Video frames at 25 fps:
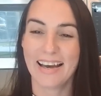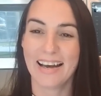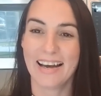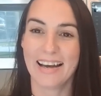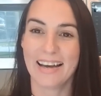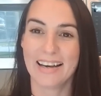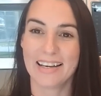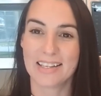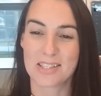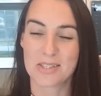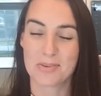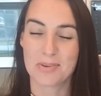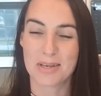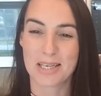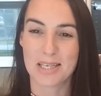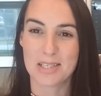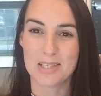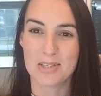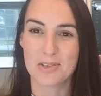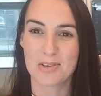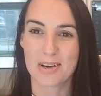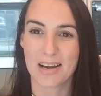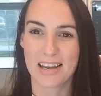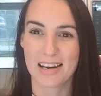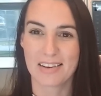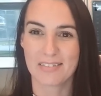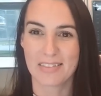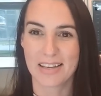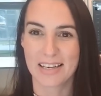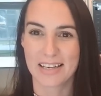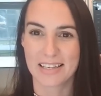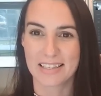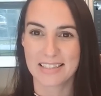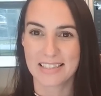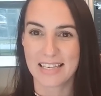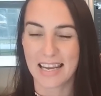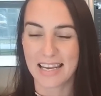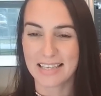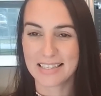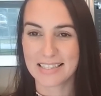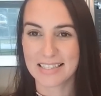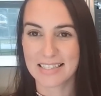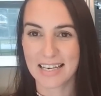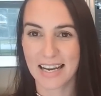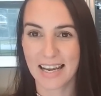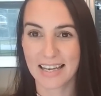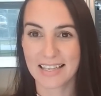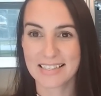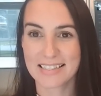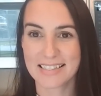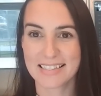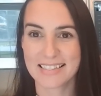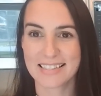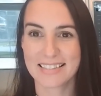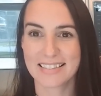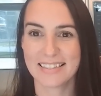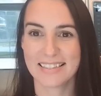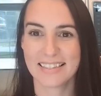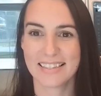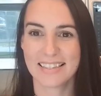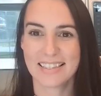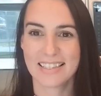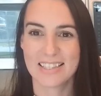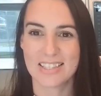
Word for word: Uh, so we can do kind of like a taste test